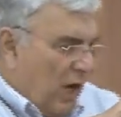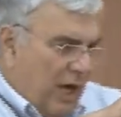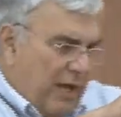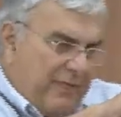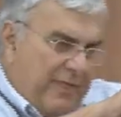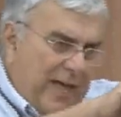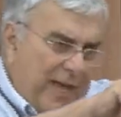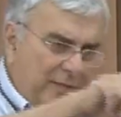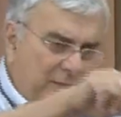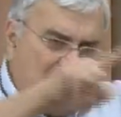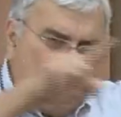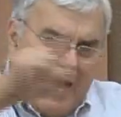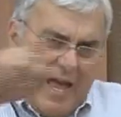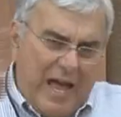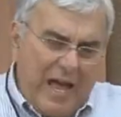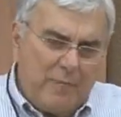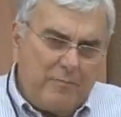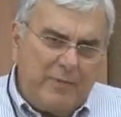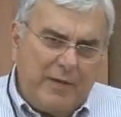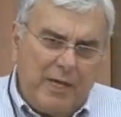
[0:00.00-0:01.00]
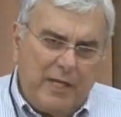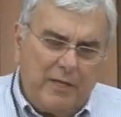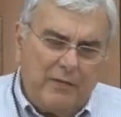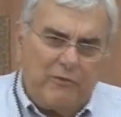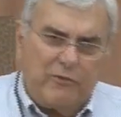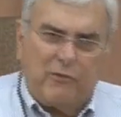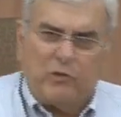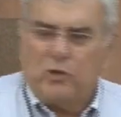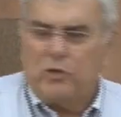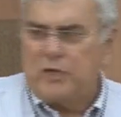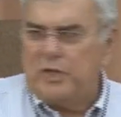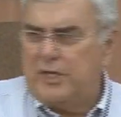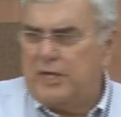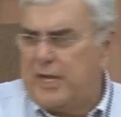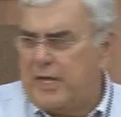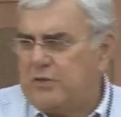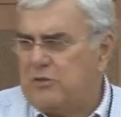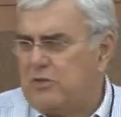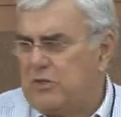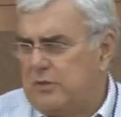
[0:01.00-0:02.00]
that's happening through
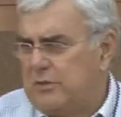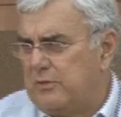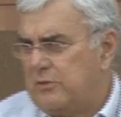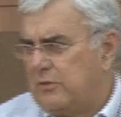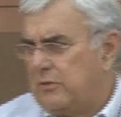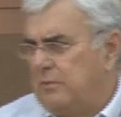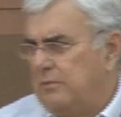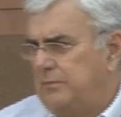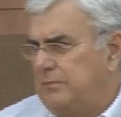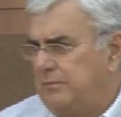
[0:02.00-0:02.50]
connections.